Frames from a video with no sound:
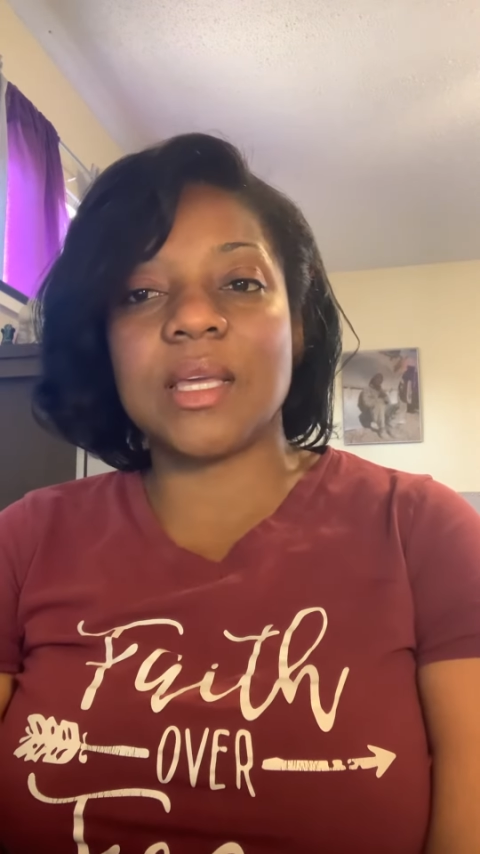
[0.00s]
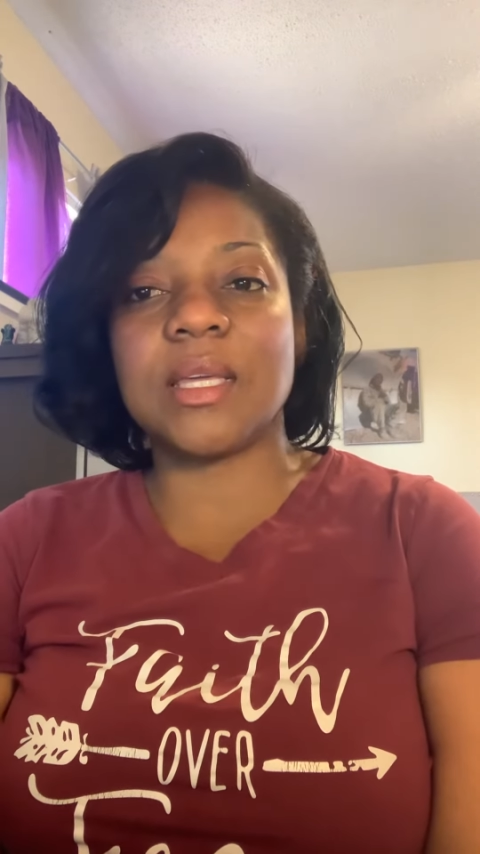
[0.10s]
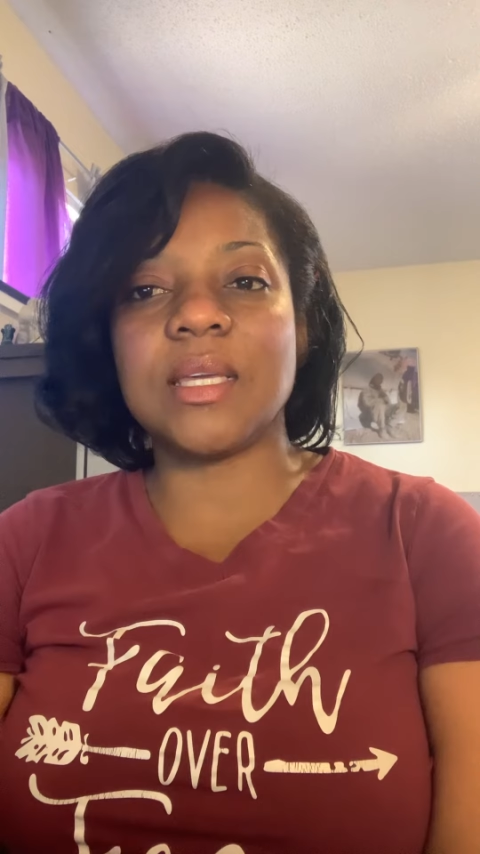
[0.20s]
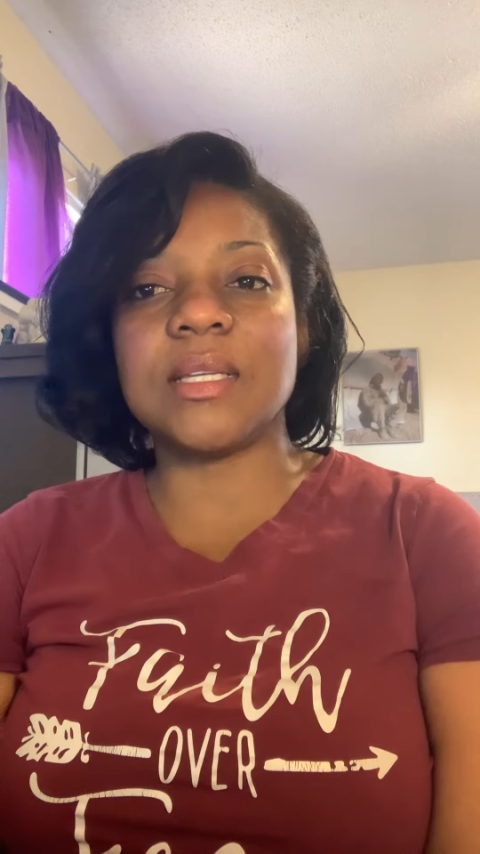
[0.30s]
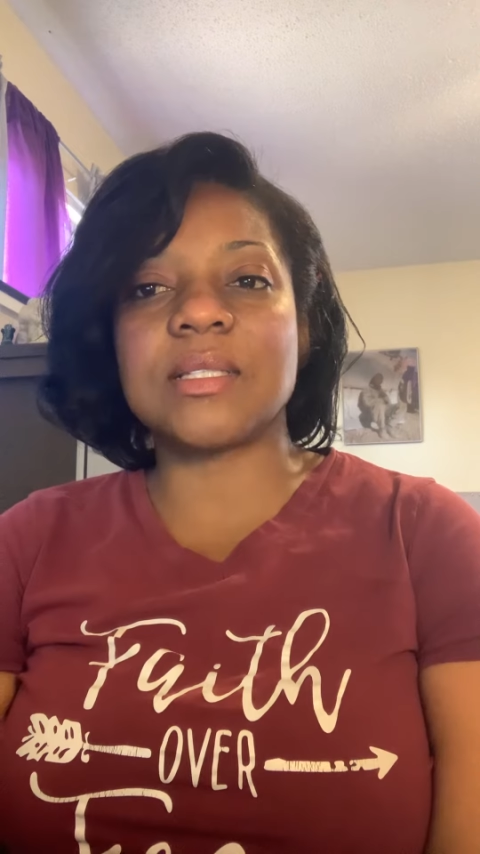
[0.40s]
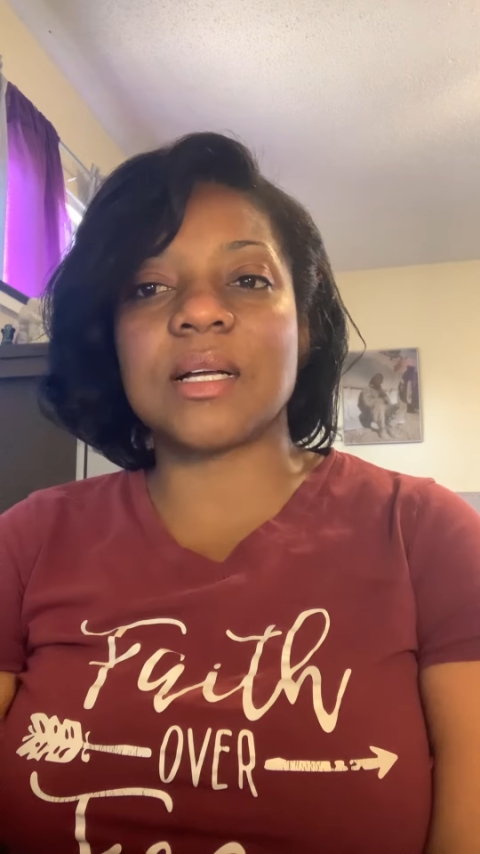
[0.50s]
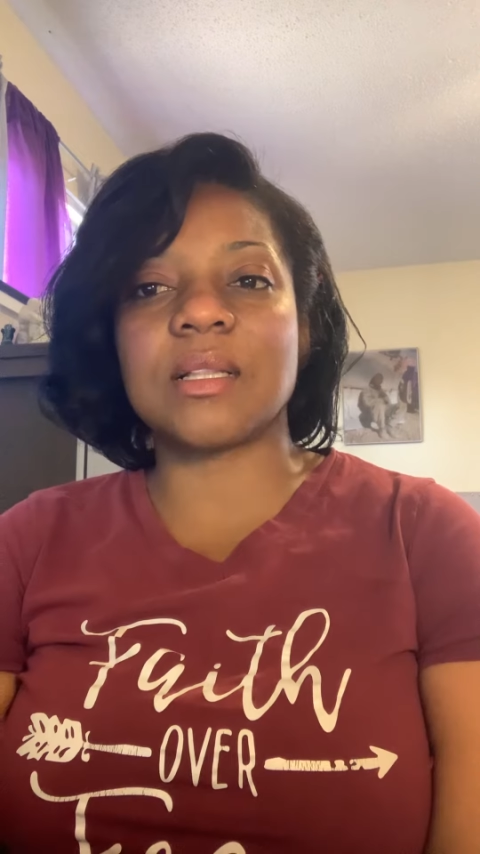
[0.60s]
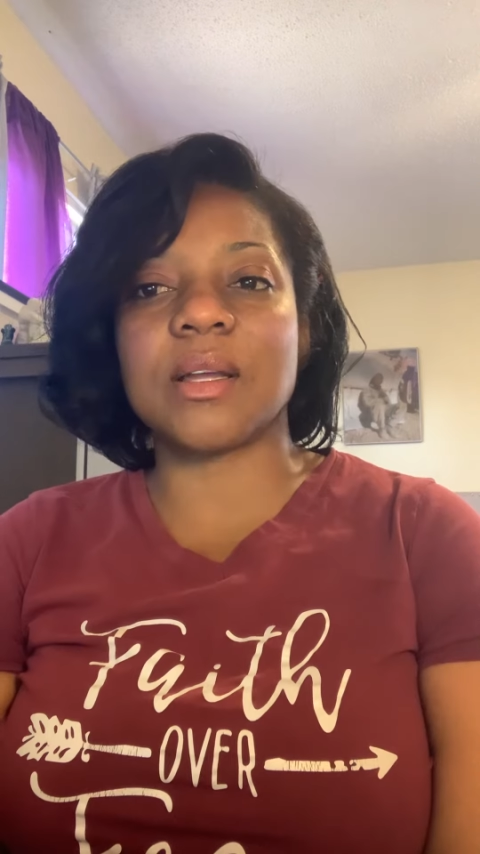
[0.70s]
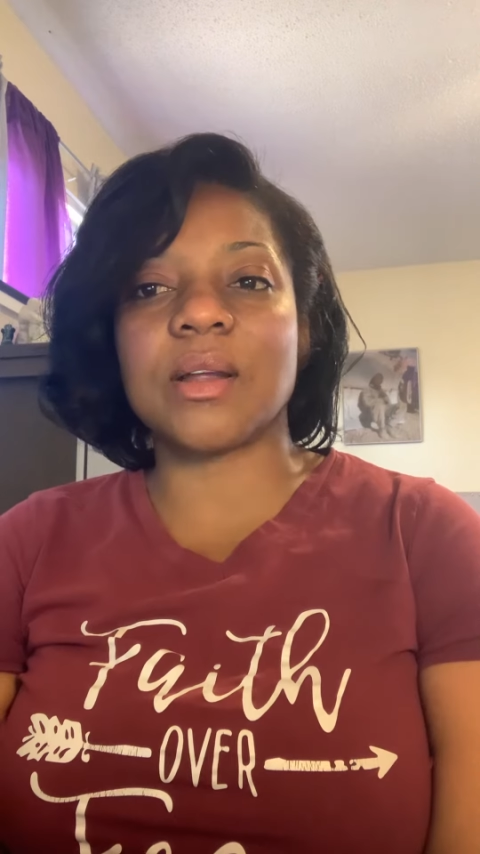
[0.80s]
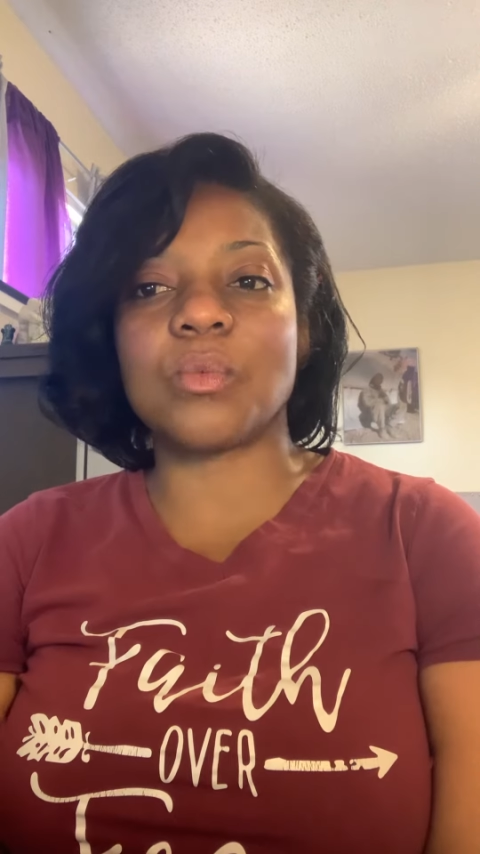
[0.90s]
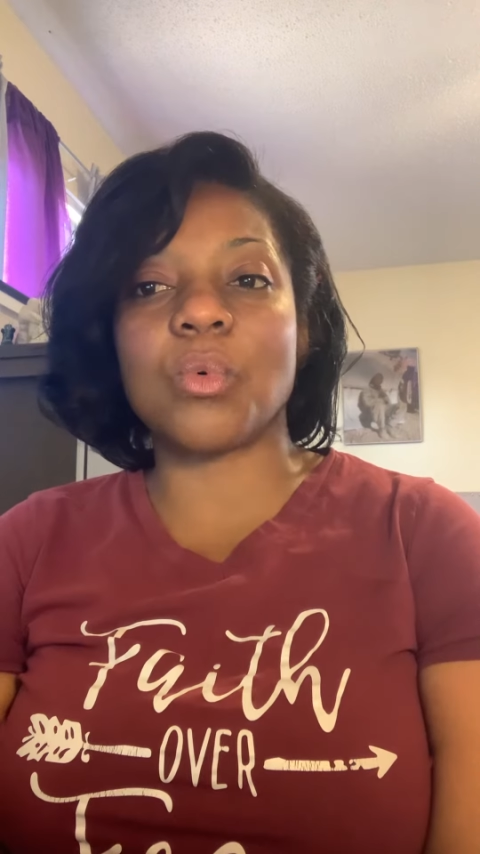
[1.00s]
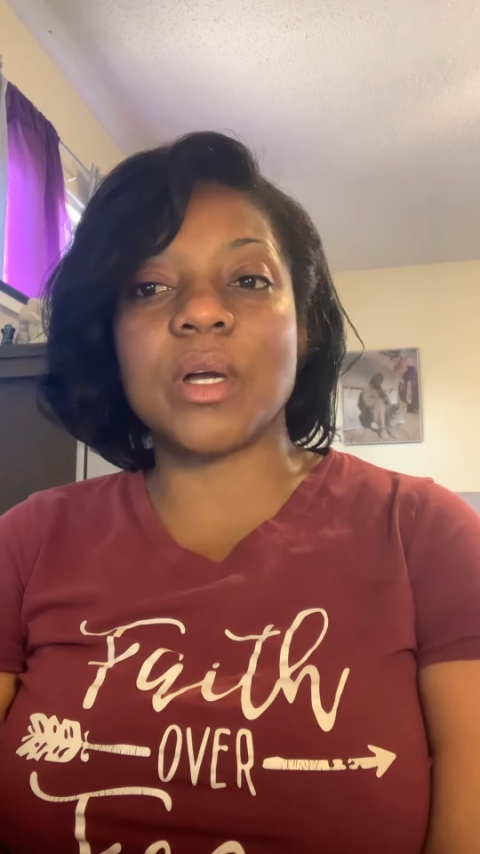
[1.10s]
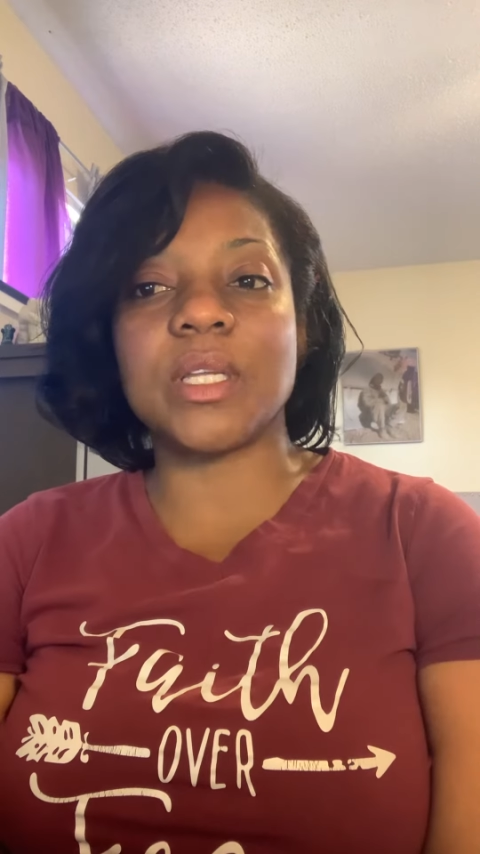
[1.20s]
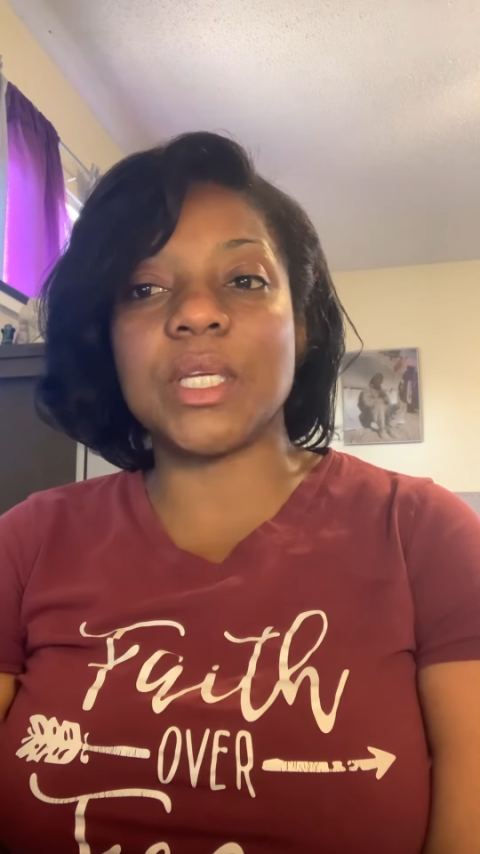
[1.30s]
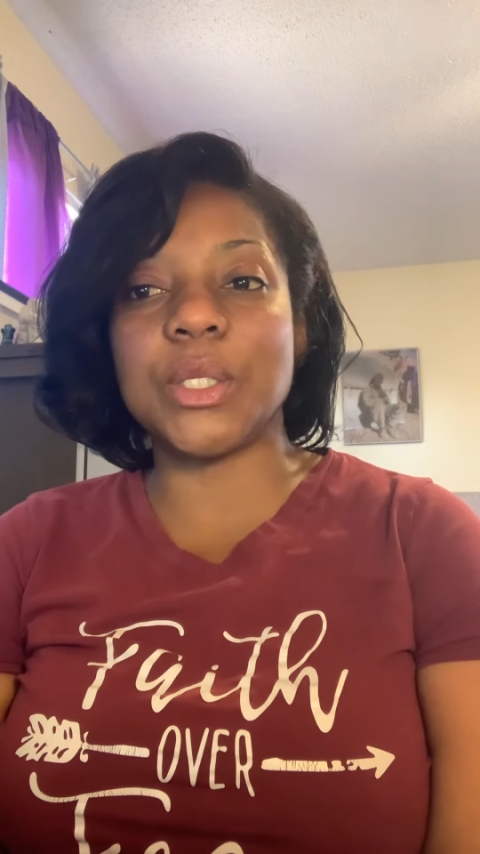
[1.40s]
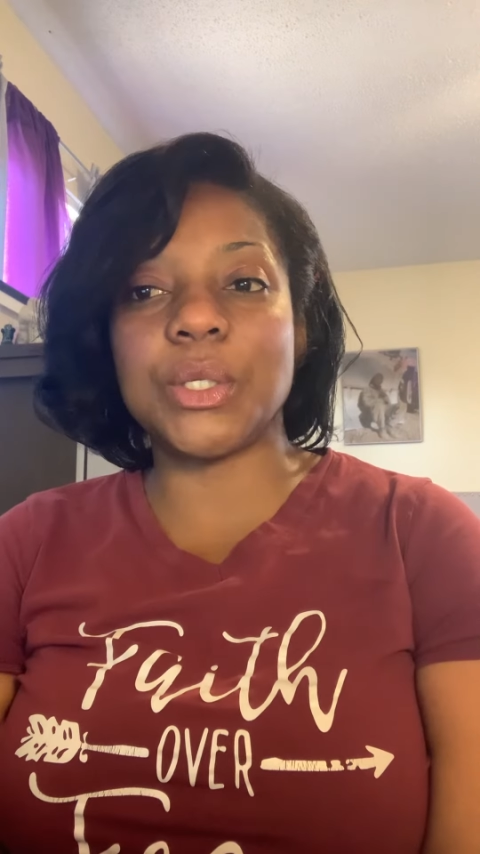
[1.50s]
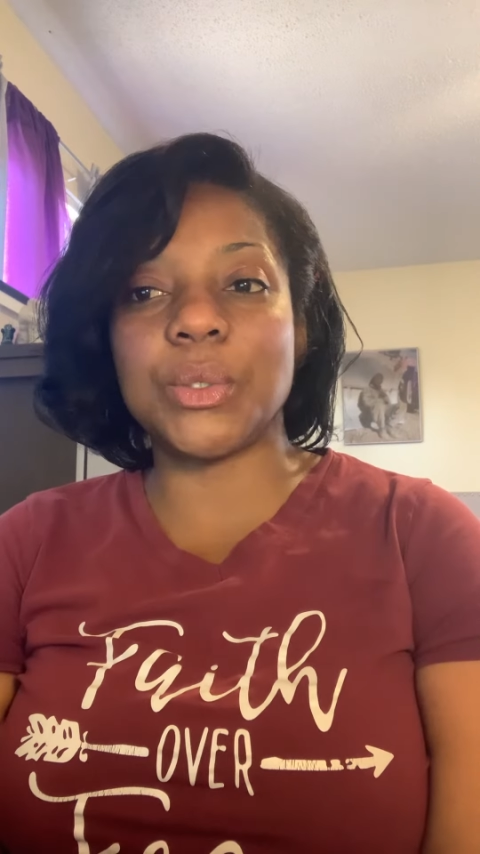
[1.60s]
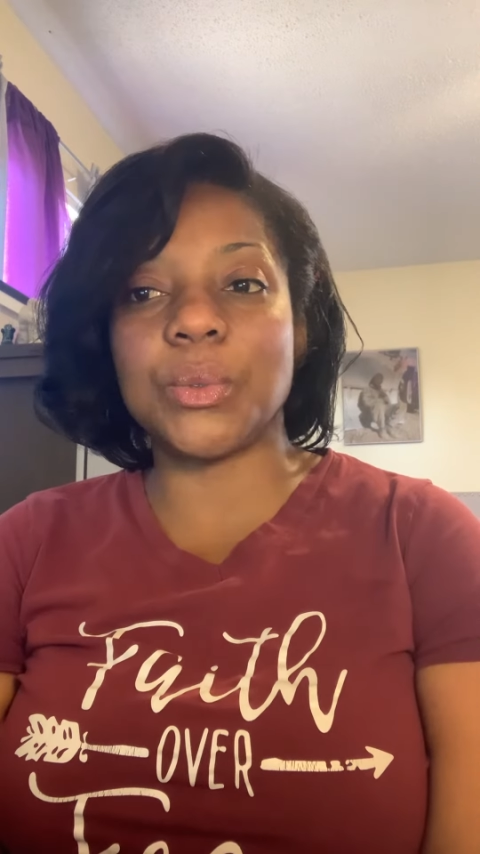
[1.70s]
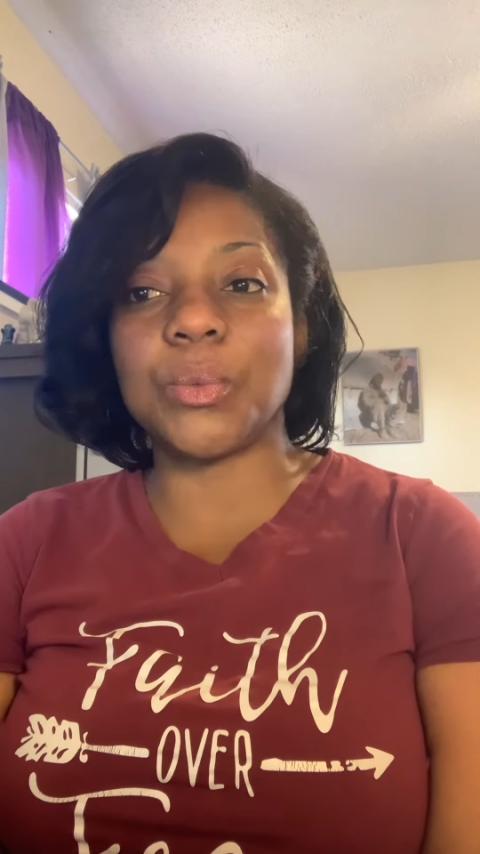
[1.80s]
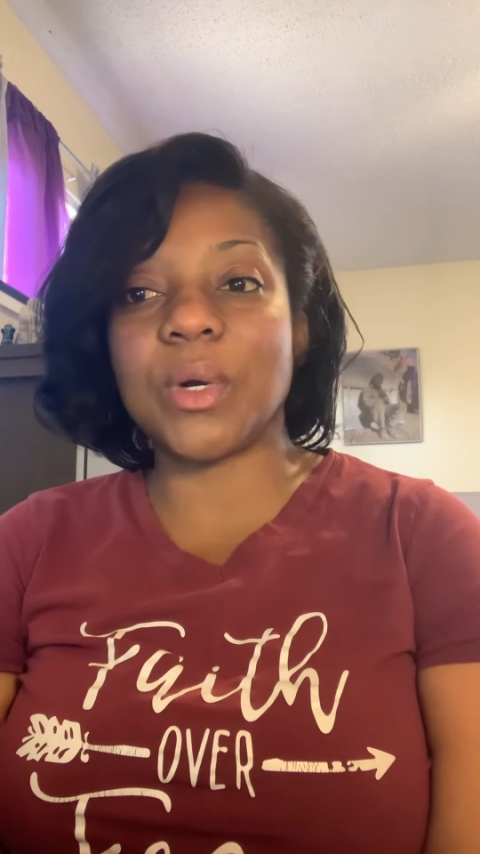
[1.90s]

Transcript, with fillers: He declared what he knew,